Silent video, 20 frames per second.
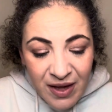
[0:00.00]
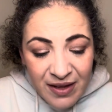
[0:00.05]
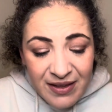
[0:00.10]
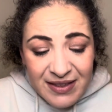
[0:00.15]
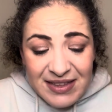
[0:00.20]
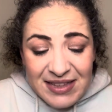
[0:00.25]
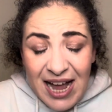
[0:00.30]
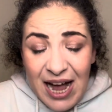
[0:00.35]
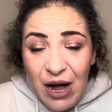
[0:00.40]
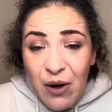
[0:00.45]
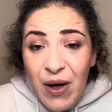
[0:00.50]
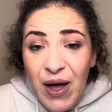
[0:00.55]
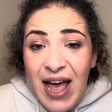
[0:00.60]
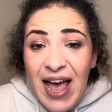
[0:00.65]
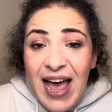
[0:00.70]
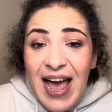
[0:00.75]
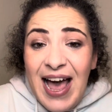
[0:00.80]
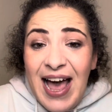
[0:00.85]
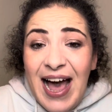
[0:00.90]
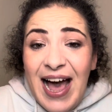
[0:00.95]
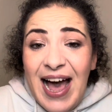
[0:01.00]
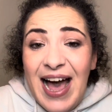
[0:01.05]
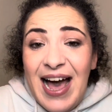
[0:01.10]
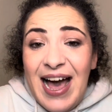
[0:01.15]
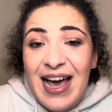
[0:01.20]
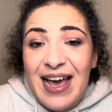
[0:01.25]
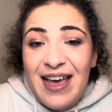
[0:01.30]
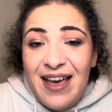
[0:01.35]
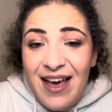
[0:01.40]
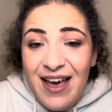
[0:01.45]
Now,
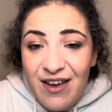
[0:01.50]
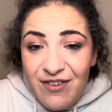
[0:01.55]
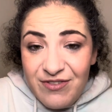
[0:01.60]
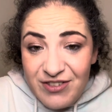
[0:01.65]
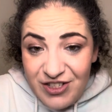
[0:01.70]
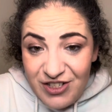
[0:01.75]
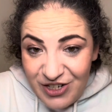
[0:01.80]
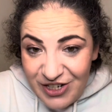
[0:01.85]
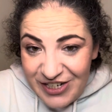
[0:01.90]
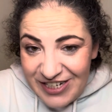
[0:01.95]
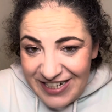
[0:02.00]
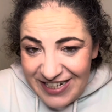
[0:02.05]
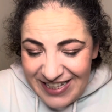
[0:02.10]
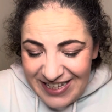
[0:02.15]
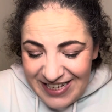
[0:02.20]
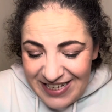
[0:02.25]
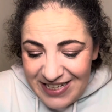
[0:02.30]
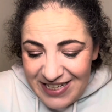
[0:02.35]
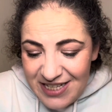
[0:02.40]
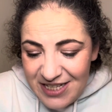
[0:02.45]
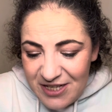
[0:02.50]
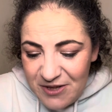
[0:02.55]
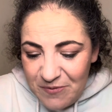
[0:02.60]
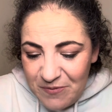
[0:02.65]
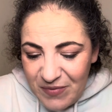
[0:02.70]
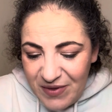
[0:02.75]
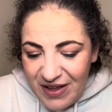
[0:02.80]
I have started this.